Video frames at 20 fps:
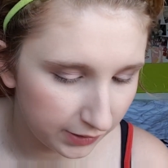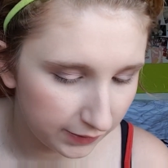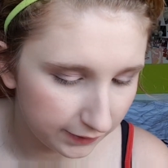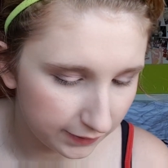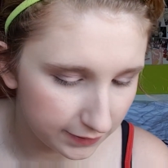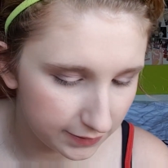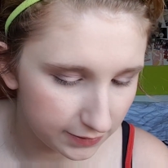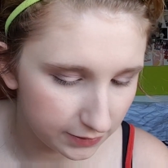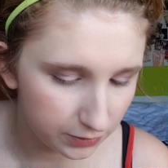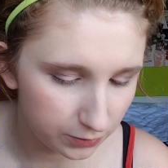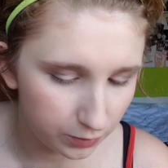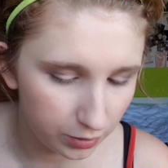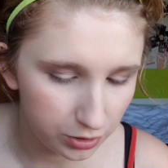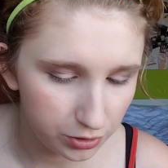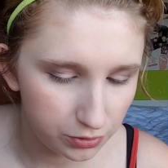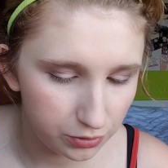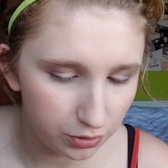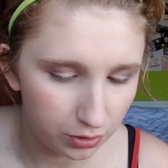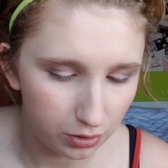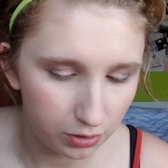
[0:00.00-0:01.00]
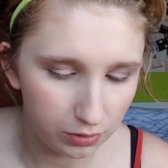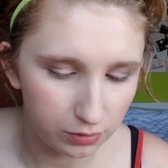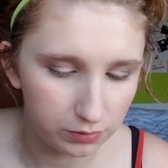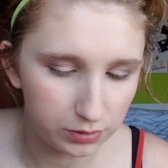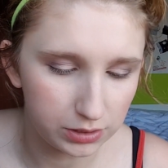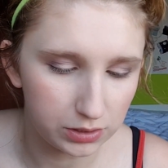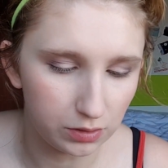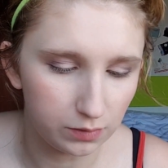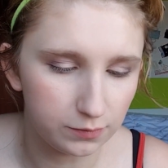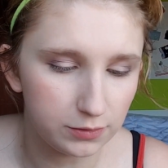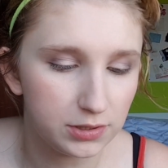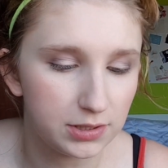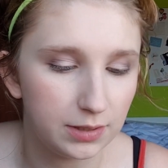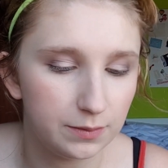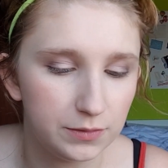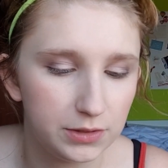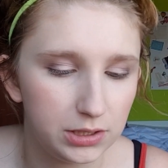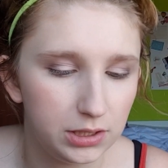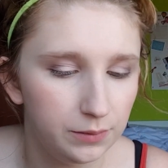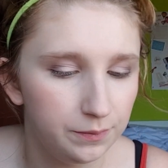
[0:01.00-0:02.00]
This is the one you know, it's almost
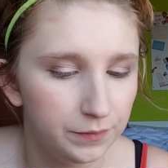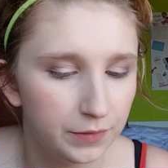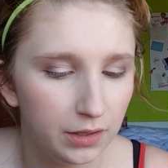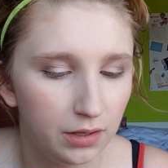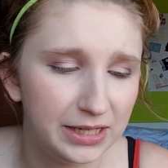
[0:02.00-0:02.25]
empty.